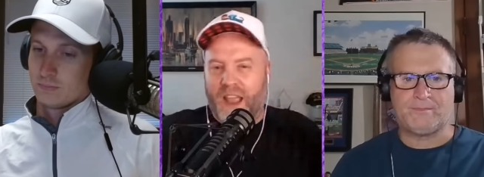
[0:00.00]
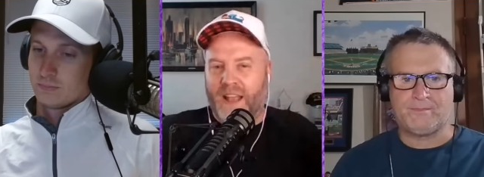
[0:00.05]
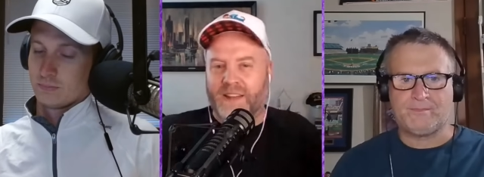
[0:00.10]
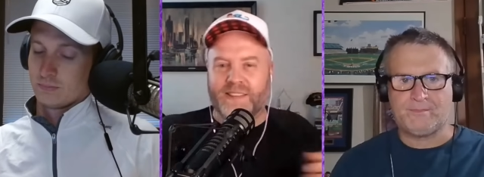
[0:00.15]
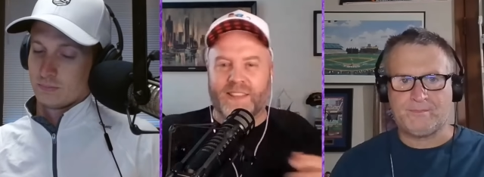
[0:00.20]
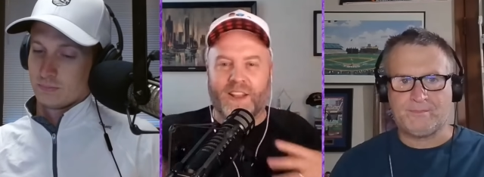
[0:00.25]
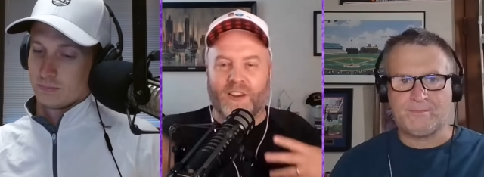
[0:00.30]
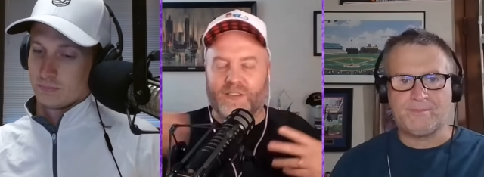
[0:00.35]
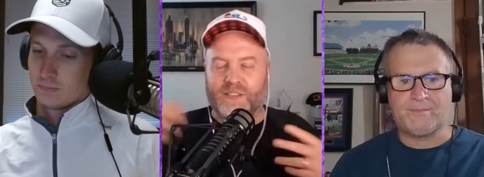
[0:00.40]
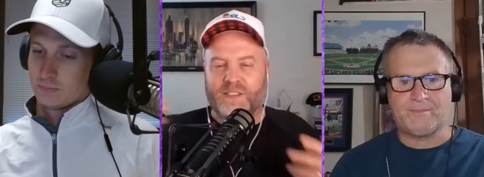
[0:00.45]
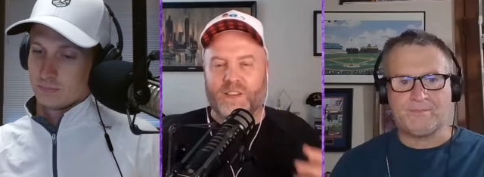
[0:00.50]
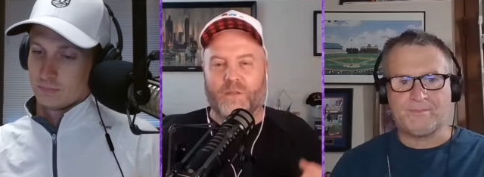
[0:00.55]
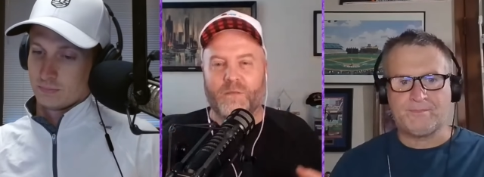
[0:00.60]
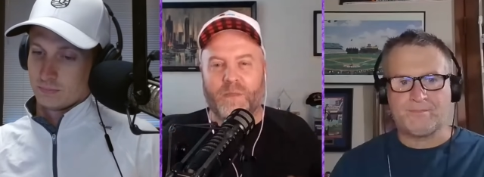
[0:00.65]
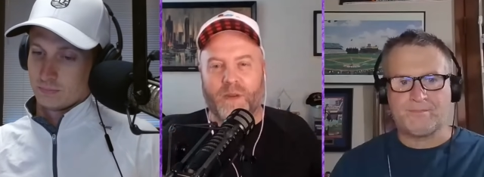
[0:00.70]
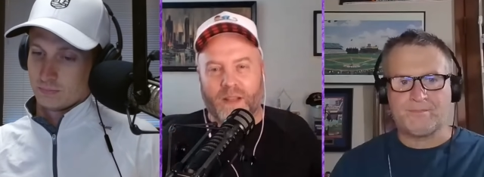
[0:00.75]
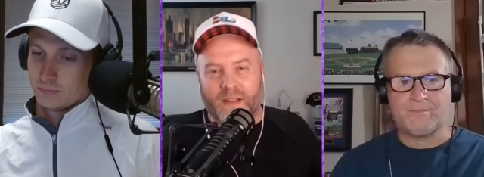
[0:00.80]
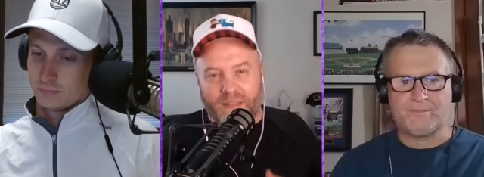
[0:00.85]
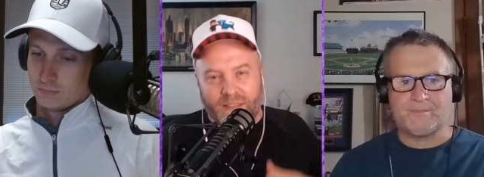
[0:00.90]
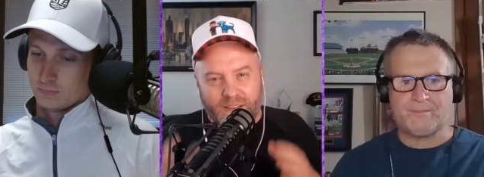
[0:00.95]
Speaker 1: fans there and stuff,
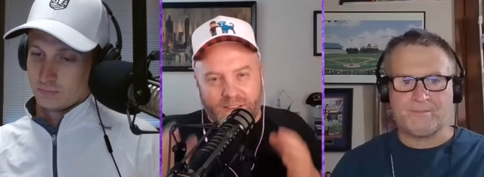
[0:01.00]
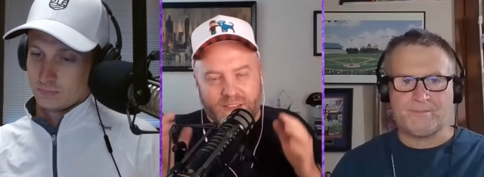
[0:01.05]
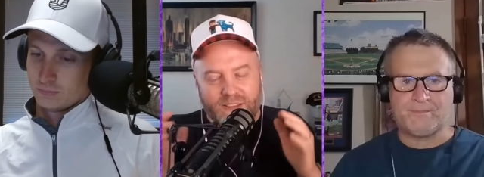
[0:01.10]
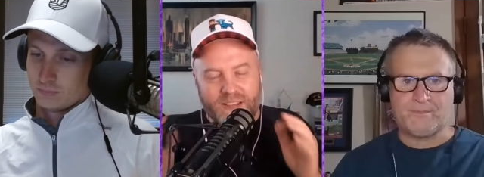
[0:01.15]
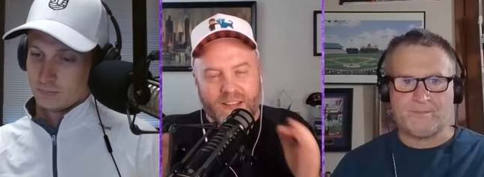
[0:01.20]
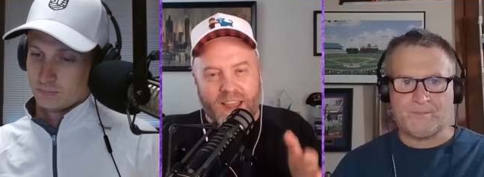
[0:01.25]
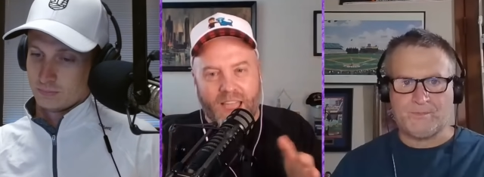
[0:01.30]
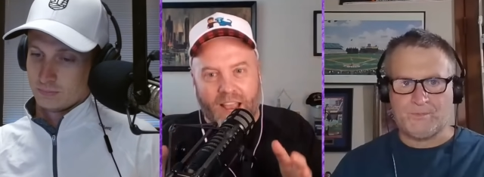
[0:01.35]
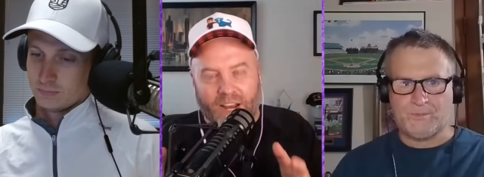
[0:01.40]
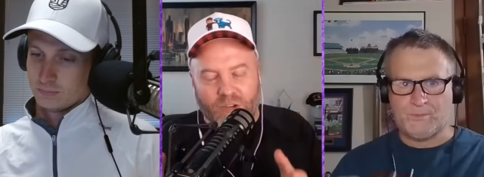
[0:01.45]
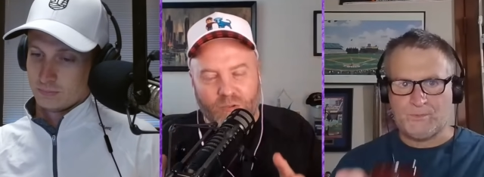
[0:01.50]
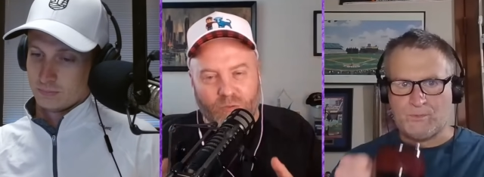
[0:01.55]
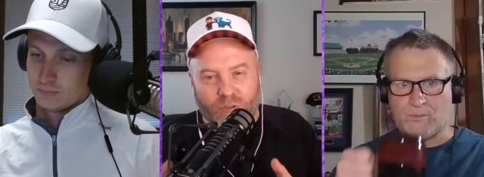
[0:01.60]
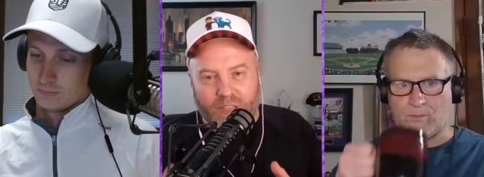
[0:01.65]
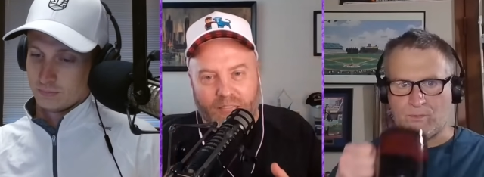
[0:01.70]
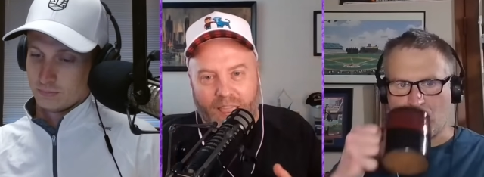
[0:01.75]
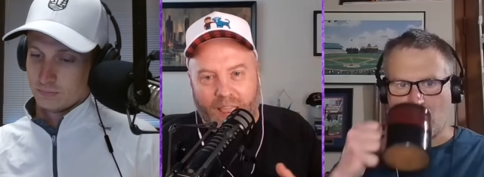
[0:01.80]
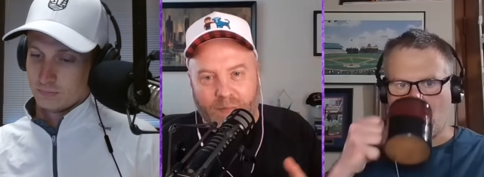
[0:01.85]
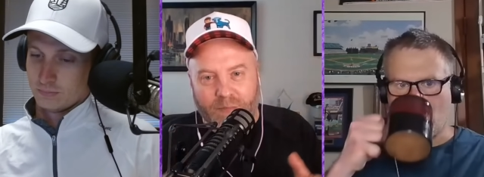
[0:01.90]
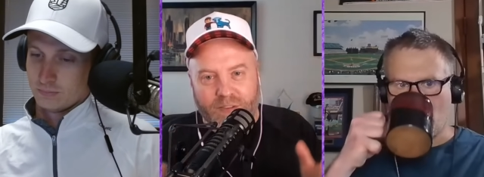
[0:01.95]
but this is an actual
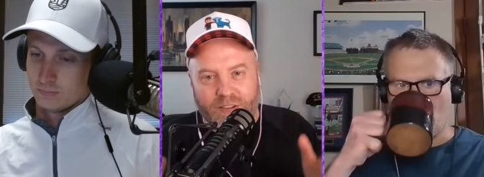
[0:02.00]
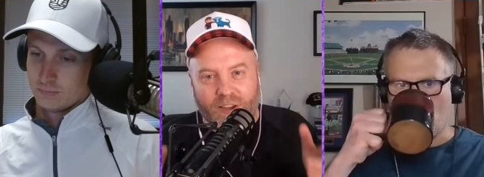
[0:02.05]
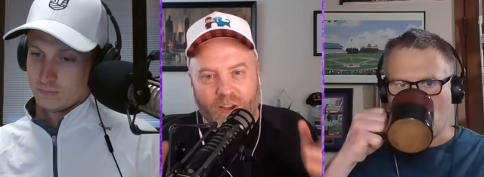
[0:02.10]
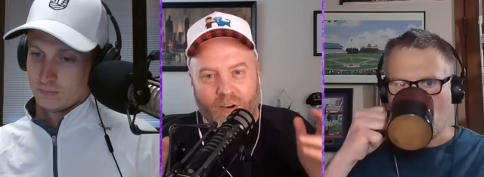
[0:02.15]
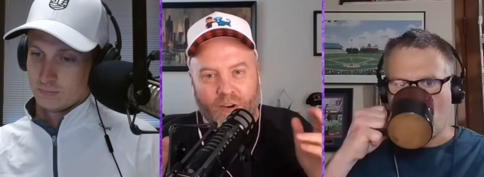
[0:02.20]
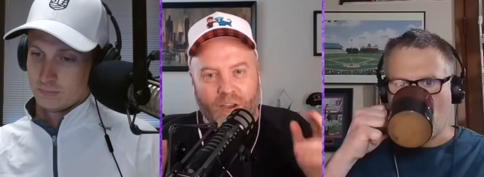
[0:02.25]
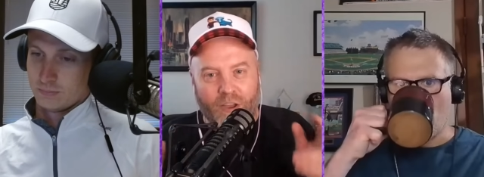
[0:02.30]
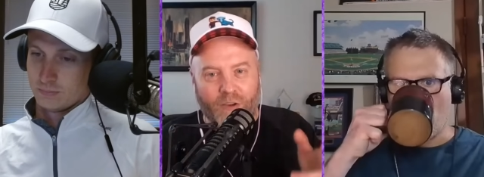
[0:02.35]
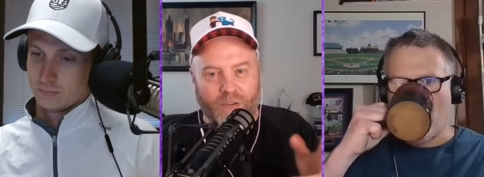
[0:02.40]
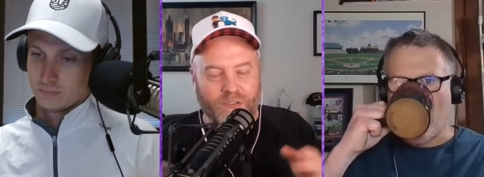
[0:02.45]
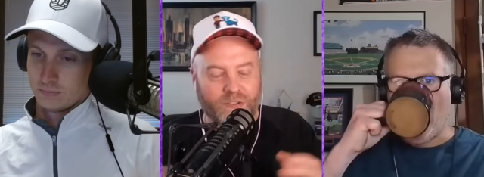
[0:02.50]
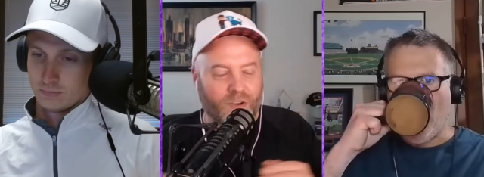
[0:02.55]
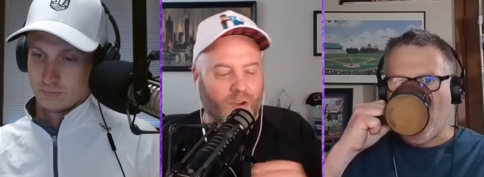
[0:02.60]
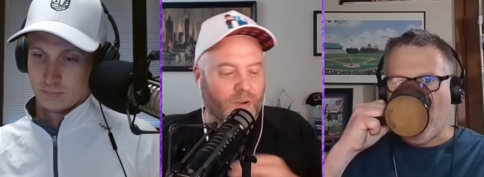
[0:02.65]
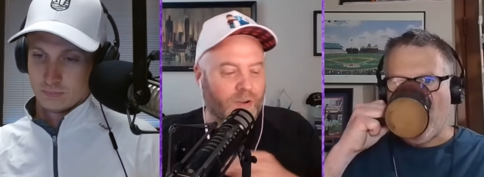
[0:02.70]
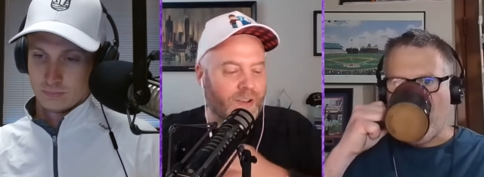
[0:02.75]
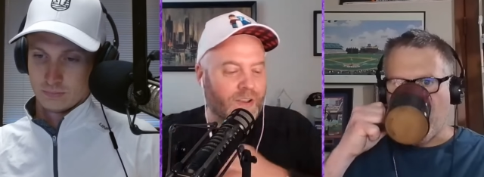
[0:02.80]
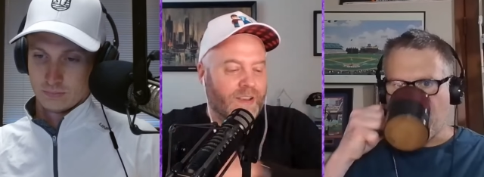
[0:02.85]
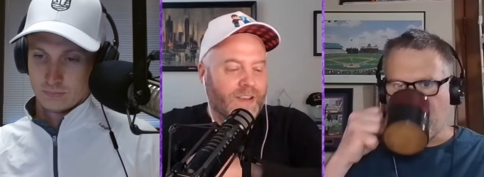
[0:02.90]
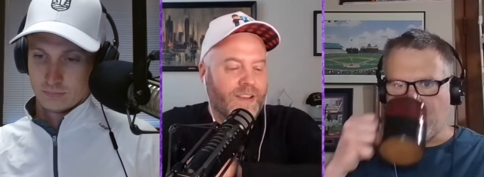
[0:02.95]
game scenario.
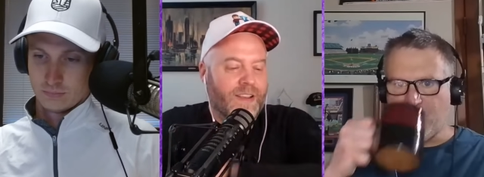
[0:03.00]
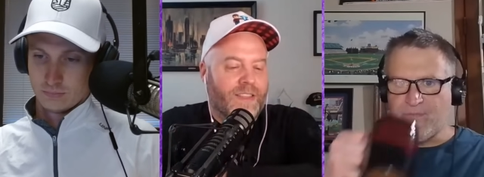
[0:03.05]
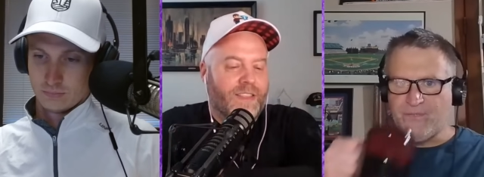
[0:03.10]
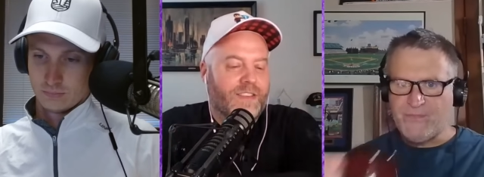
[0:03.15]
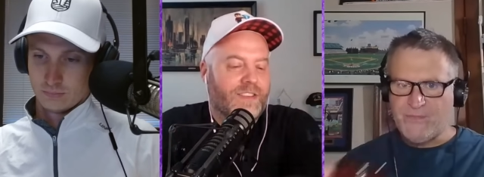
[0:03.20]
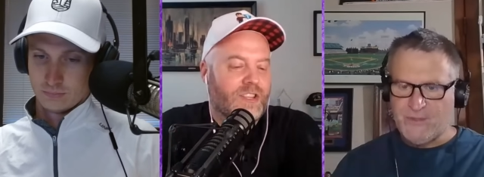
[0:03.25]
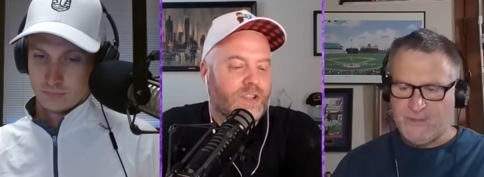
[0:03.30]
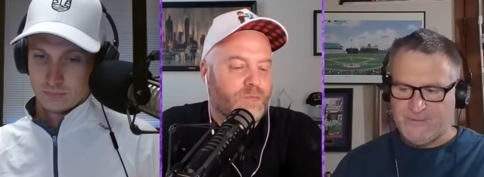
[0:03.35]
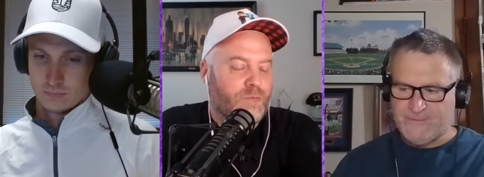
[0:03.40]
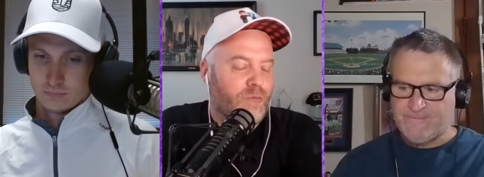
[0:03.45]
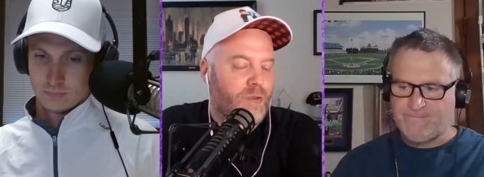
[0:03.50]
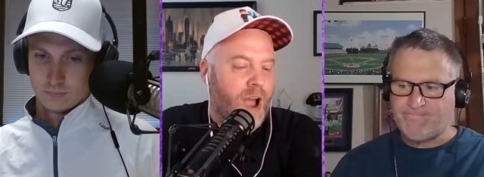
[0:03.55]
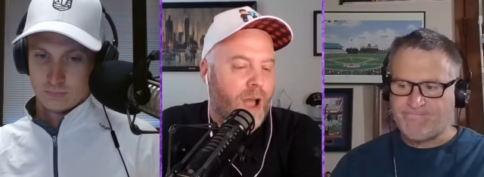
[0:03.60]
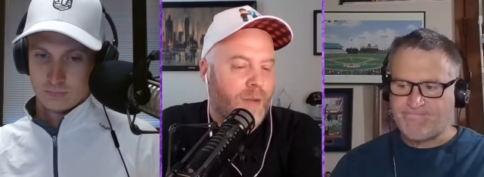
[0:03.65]
So this is